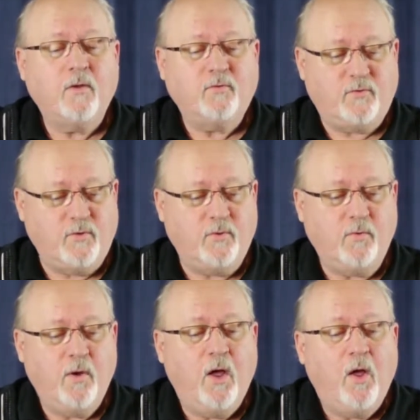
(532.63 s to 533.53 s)

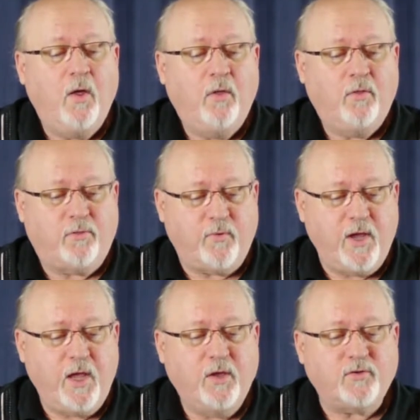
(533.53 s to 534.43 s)
2,
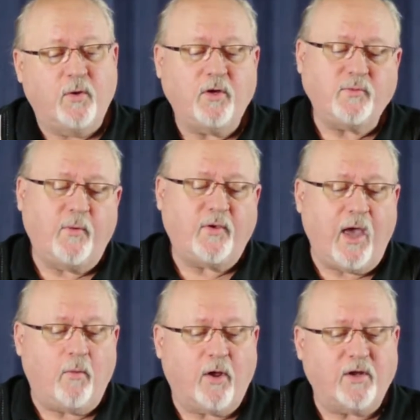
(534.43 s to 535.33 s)
3. So here's what we
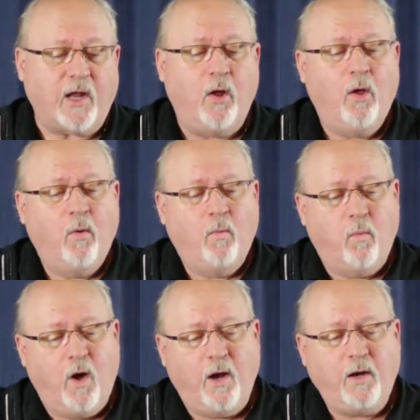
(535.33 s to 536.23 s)
count. We're going to count
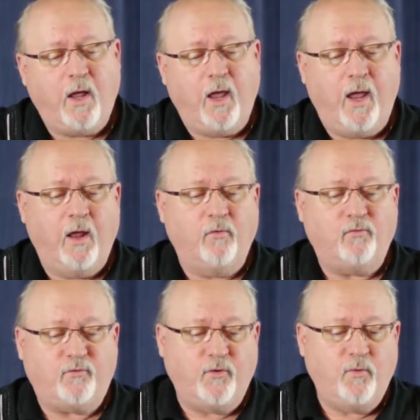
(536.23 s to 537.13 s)
1
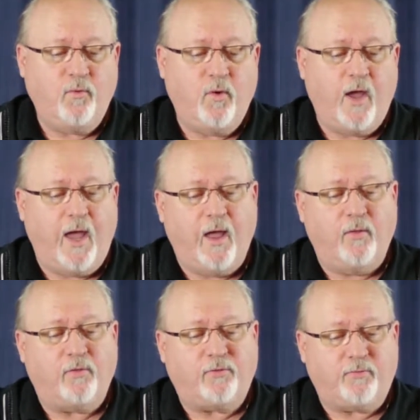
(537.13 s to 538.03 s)
and 2
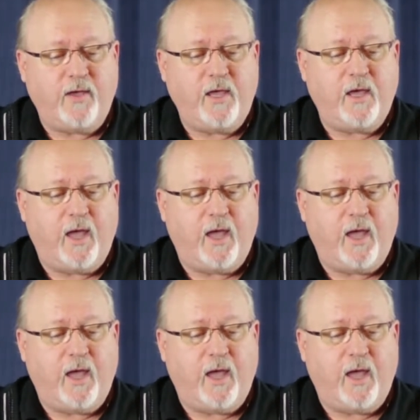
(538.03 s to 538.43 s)
and 3